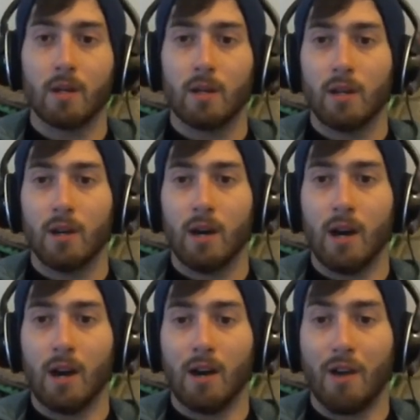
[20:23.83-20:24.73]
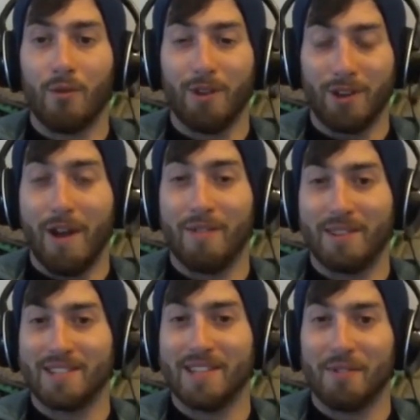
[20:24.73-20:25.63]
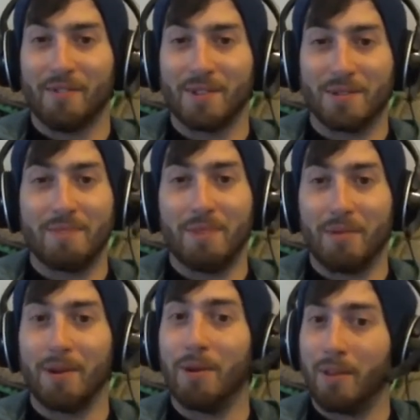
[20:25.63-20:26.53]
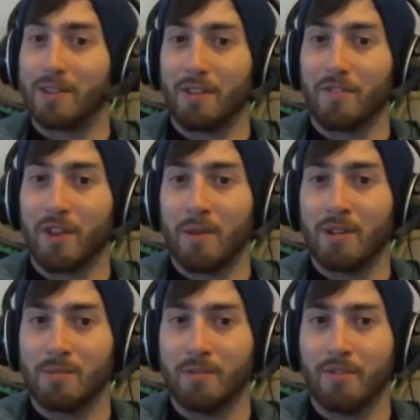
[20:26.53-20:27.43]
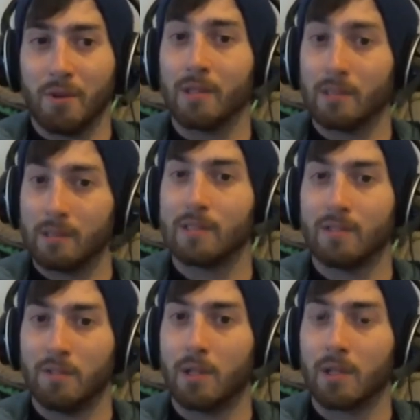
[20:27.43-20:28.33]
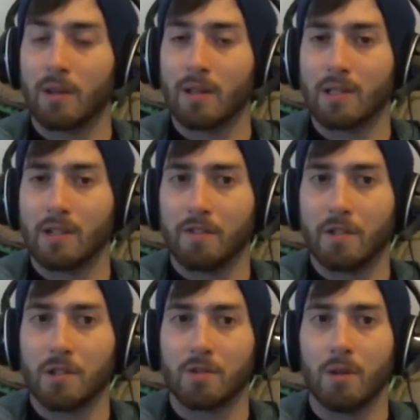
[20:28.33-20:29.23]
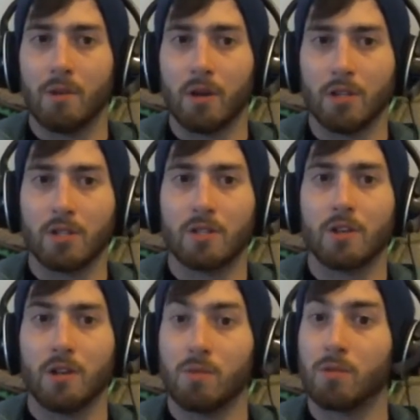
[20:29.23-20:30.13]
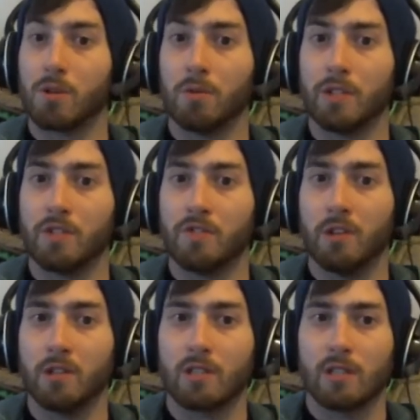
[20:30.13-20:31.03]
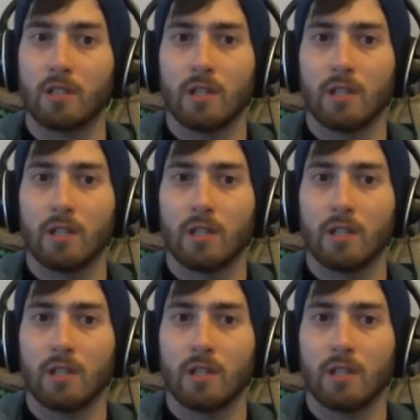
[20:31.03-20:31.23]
Uh, I've already got everything set up for the stream, by the way. All that stuff that I mentioned before. I've already got that set up for the stream, but I just decided to record this first.